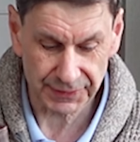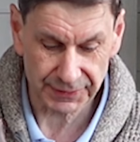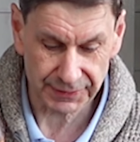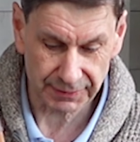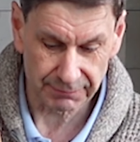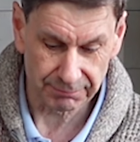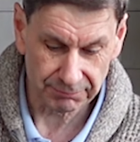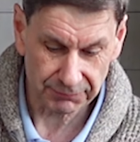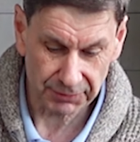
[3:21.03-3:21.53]
is
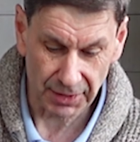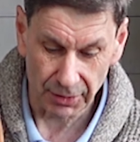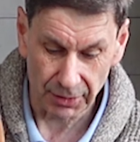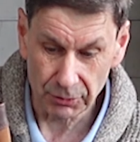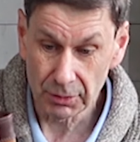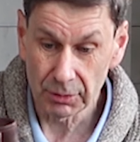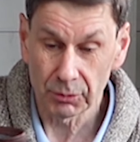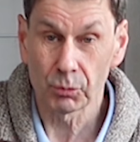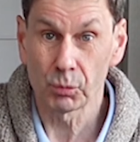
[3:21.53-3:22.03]
um, you
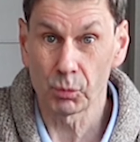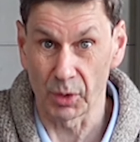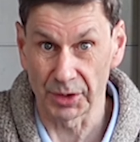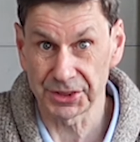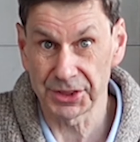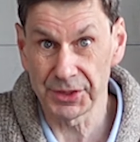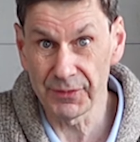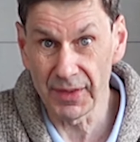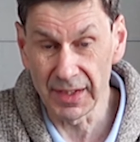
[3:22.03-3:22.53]
know,
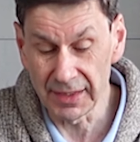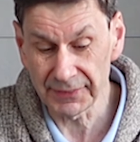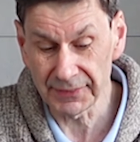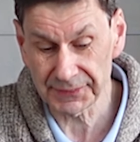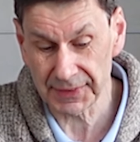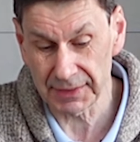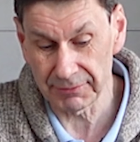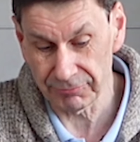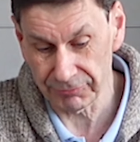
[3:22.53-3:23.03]
what are you
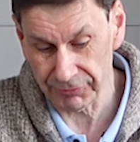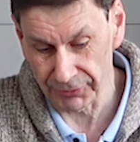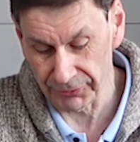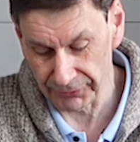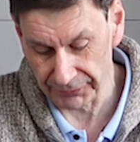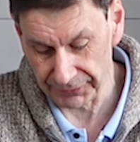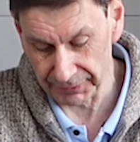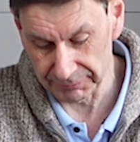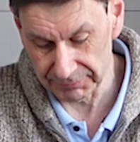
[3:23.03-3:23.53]
asking
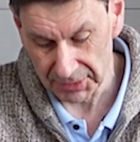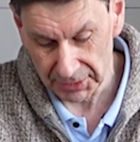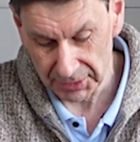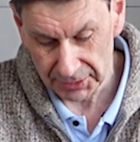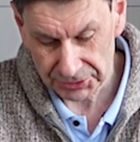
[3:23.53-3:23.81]
for them?